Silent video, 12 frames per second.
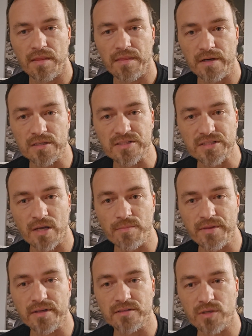there's
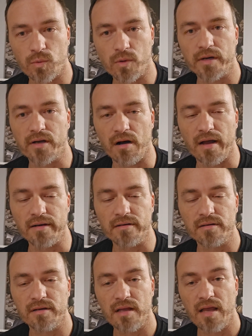something to work on.
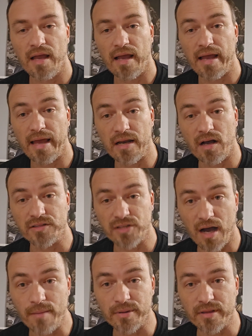And on
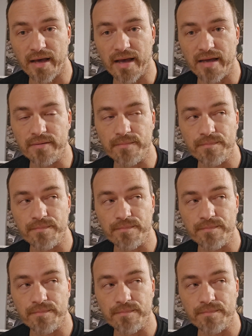top of that,